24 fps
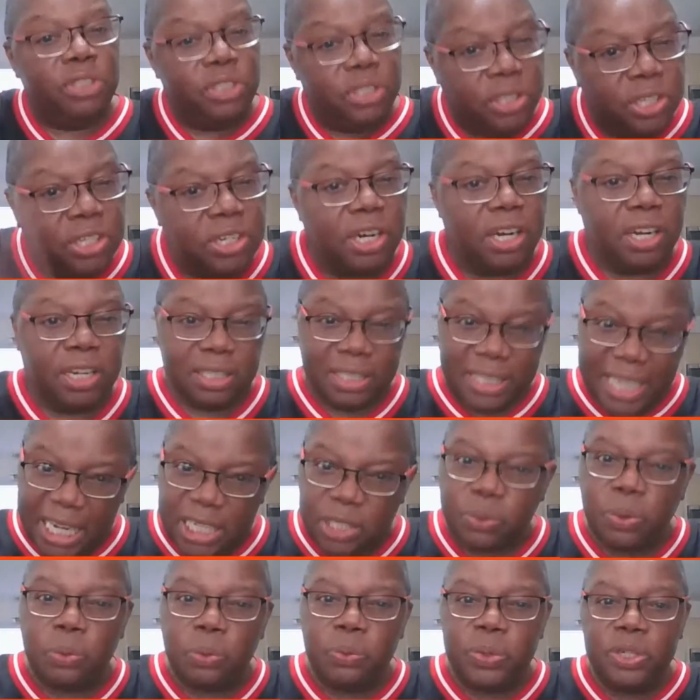done.
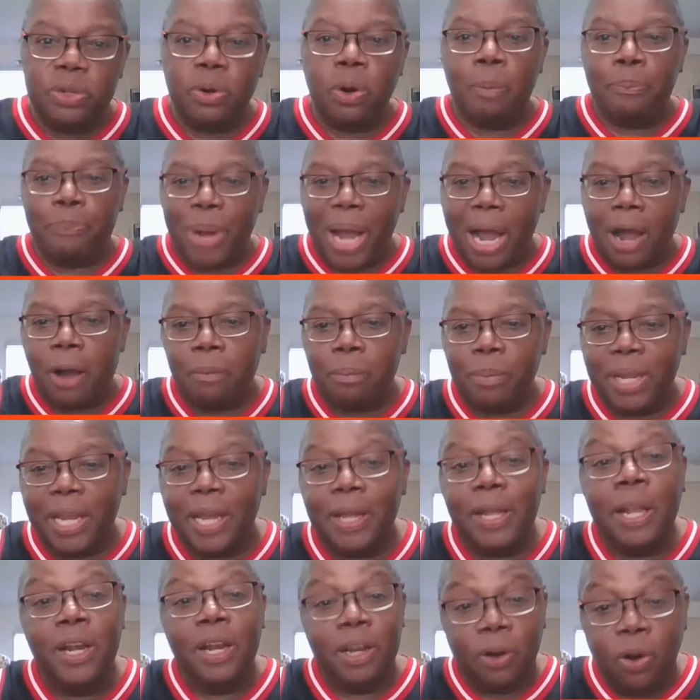That's what we about, man.